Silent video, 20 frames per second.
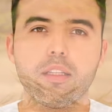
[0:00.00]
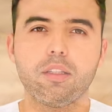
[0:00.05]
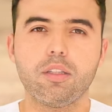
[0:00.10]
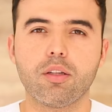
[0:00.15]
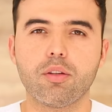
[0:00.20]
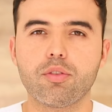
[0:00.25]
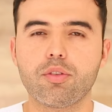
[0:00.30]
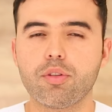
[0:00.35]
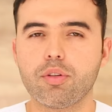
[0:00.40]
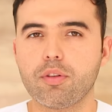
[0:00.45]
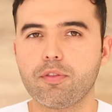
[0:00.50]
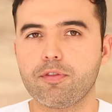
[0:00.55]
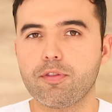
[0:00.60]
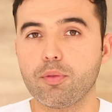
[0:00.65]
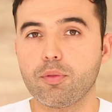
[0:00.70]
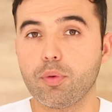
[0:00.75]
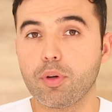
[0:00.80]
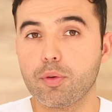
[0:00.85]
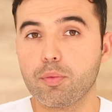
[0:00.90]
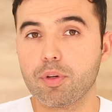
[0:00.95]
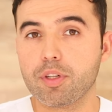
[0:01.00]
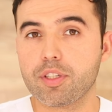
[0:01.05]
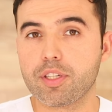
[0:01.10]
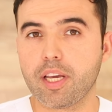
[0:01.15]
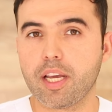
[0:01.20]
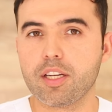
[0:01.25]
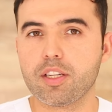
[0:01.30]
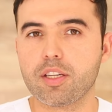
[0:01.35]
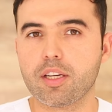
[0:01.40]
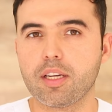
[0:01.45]
you know, due to fluid
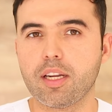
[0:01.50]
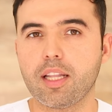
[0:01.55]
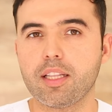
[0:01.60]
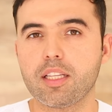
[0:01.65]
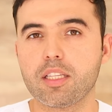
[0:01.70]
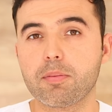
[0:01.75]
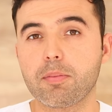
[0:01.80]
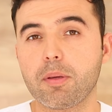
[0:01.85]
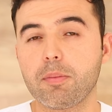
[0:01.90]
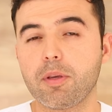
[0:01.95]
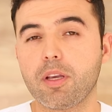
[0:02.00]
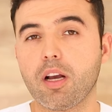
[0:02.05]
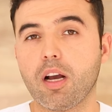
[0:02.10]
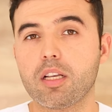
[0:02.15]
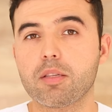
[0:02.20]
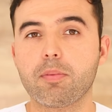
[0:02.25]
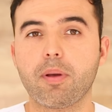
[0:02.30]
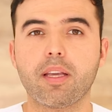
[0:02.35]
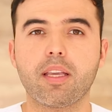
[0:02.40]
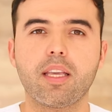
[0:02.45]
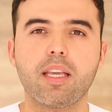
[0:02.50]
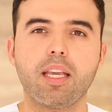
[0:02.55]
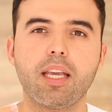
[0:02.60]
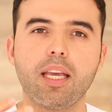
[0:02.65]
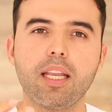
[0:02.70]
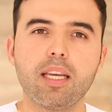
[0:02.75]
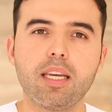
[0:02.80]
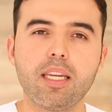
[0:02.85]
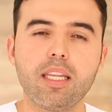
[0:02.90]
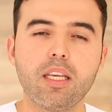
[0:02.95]
retention, and this may be caused by
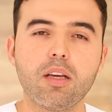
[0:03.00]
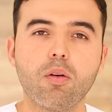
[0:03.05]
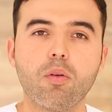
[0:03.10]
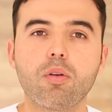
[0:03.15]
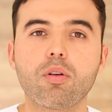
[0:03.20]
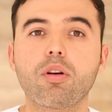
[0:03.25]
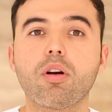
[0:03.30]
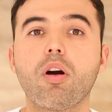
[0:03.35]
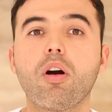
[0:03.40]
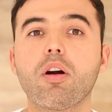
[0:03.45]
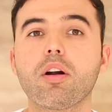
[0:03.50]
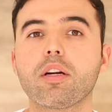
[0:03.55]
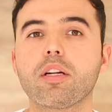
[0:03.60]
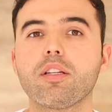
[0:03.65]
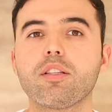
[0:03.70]
kidney or heart